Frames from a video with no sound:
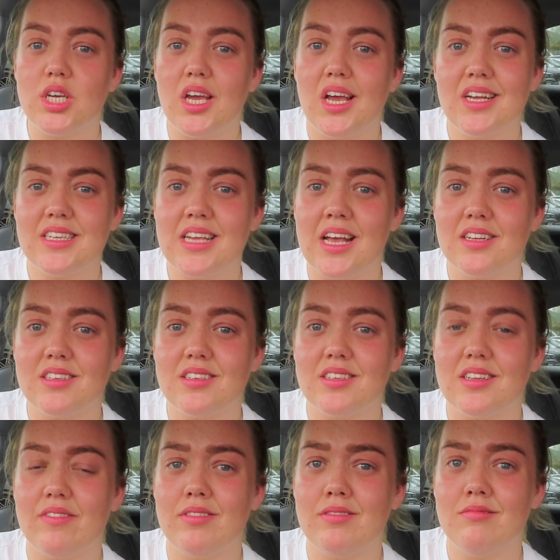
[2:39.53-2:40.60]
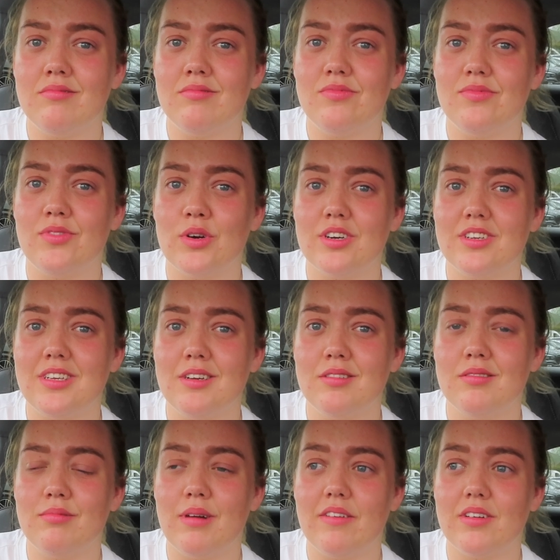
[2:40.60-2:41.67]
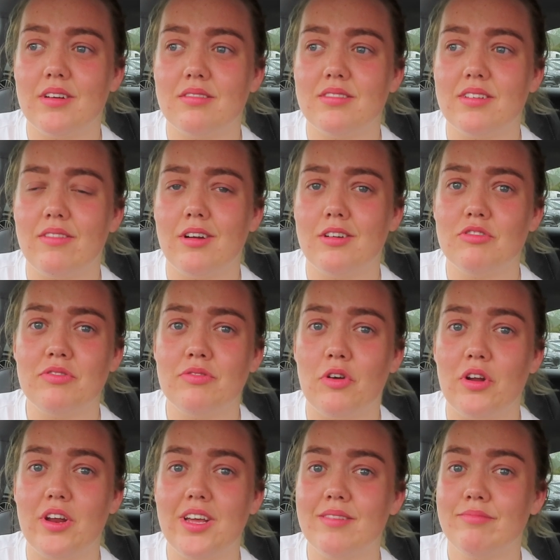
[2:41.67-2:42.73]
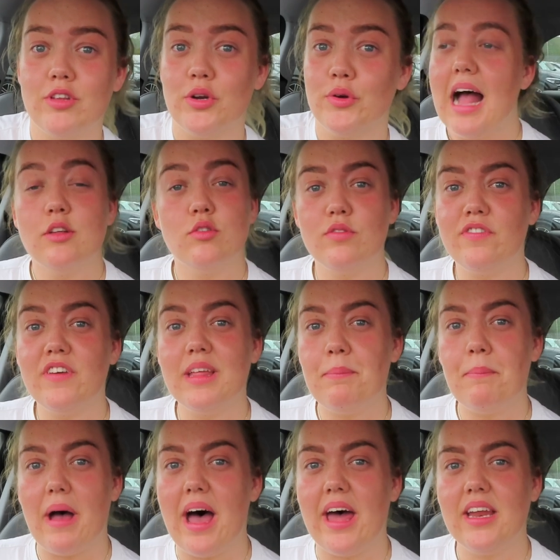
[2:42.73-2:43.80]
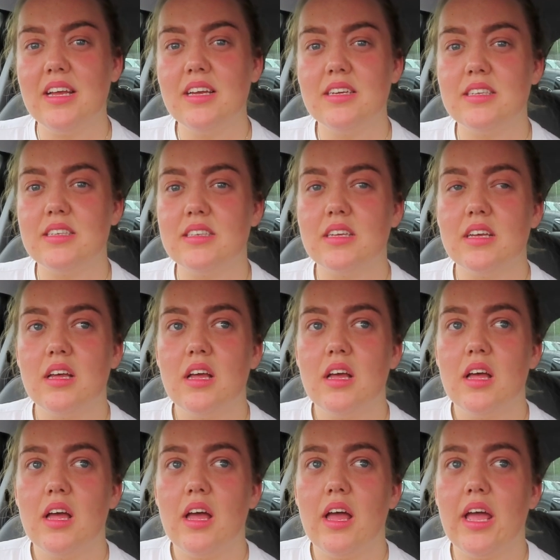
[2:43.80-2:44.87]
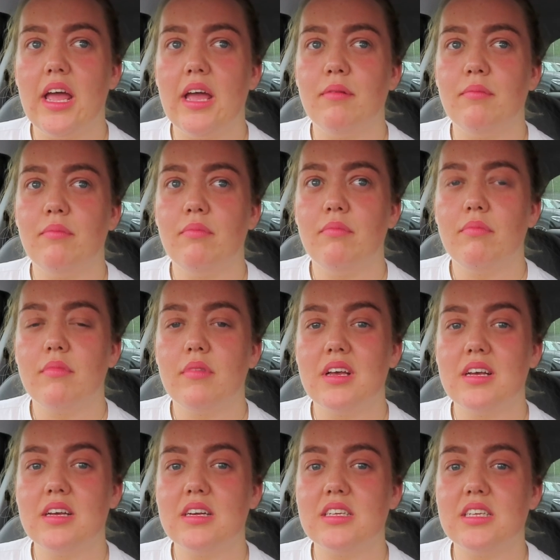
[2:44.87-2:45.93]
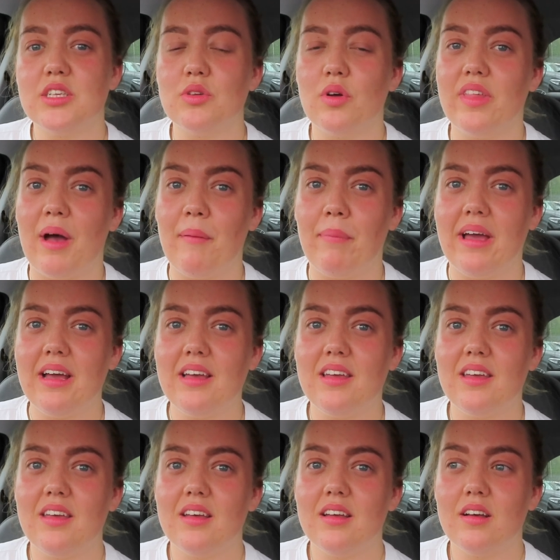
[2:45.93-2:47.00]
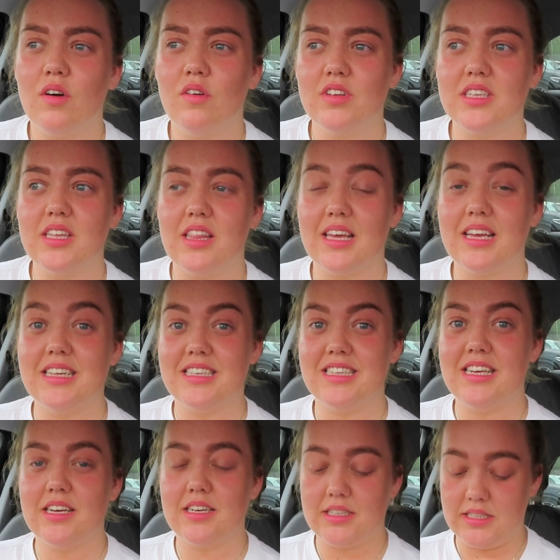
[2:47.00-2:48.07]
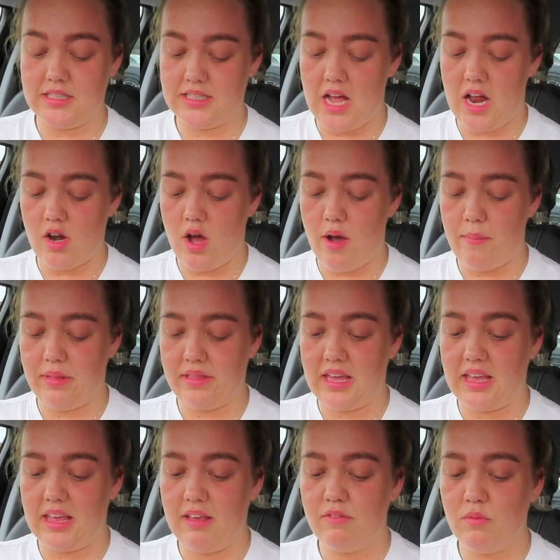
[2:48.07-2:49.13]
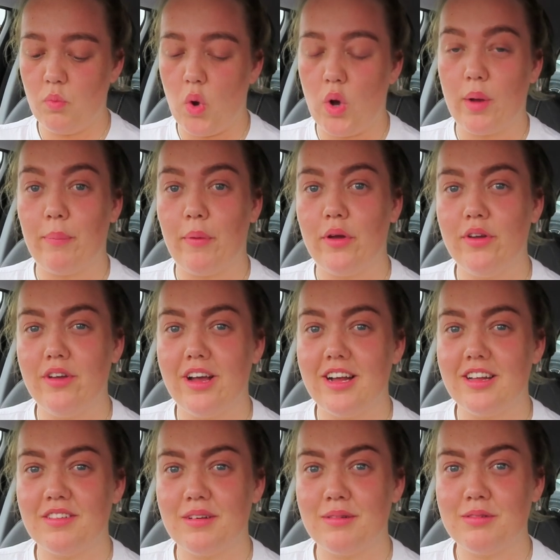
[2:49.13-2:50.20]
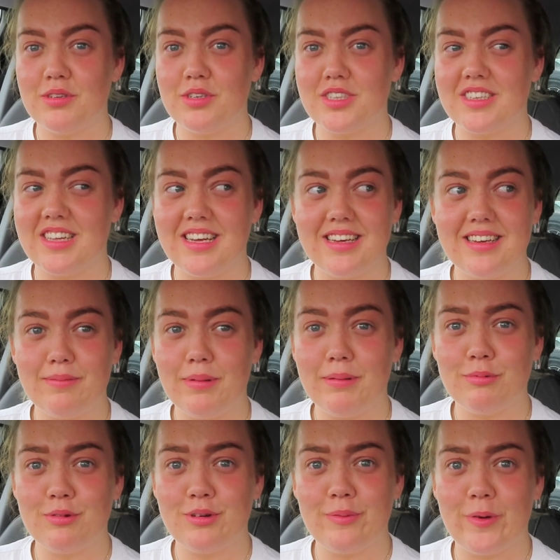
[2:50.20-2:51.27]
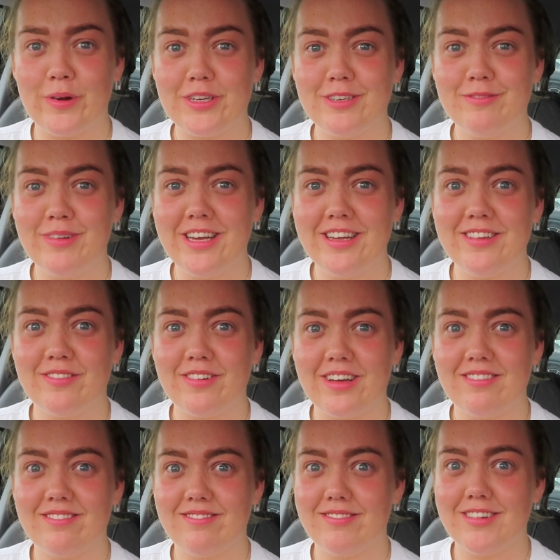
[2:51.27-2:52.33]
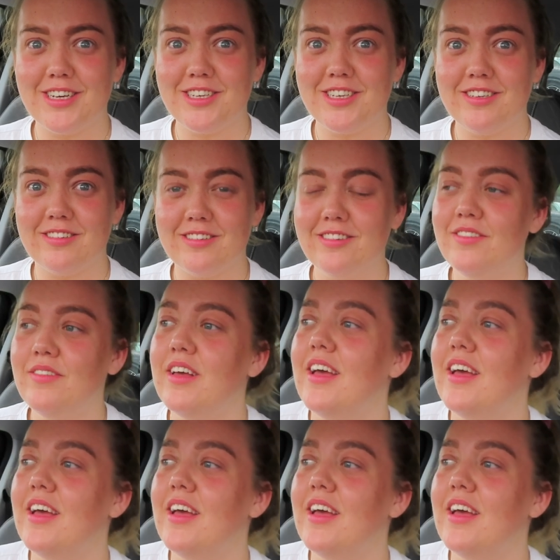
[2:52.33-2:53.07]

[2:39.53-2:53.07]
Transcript: SX740, whatever, 740, don't know. I don't feel embarrassed, because it's not that big. Obviously they can see it because it's sitting up, but like even walking about, I was just like, people were watching me and they were like, what is she doing?